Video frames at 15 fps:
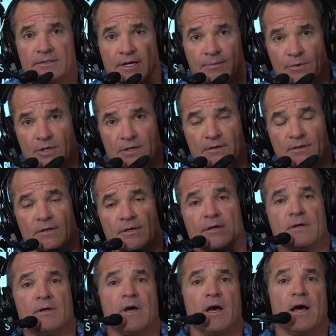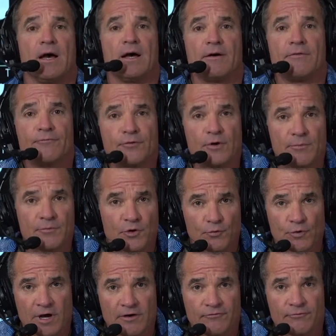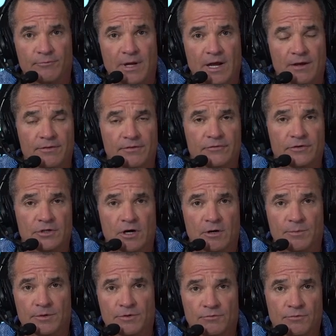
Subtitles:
tippet from the rough mouth of a tarpon.